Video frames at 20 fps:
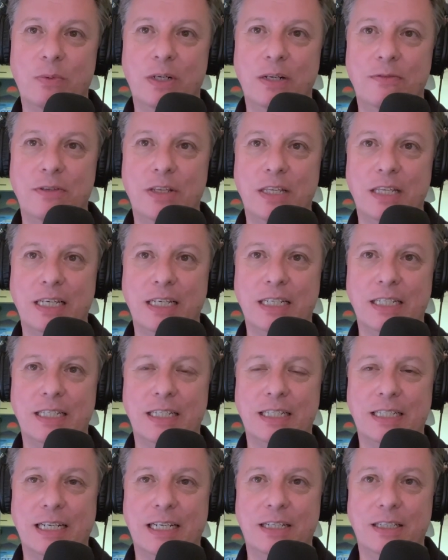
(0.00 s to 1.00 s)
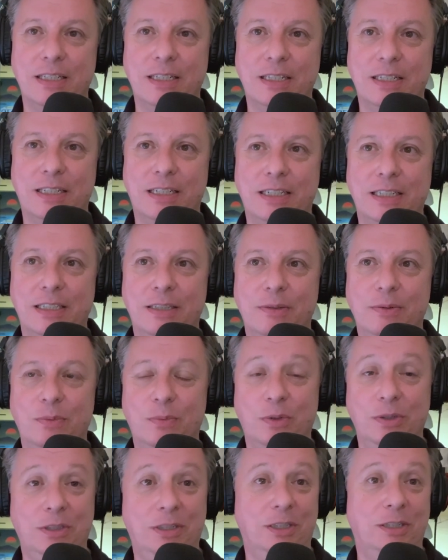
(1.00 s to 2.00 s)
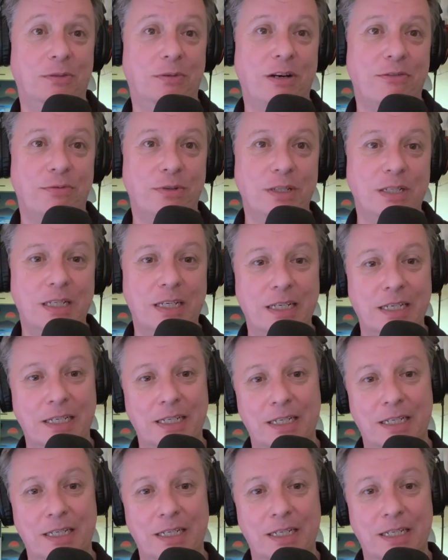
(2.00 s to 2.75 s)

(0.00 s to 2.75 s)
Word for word: One of the things, Sal, that I wanted to reference,